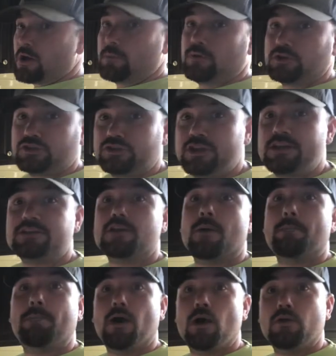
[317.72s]
put cheese
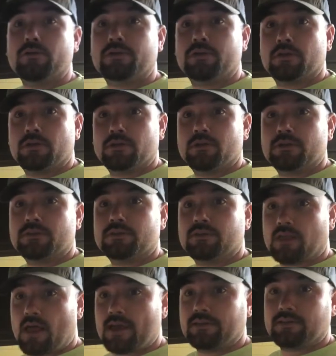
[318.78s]
on both
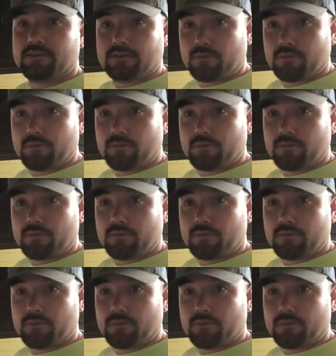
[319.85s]
slices of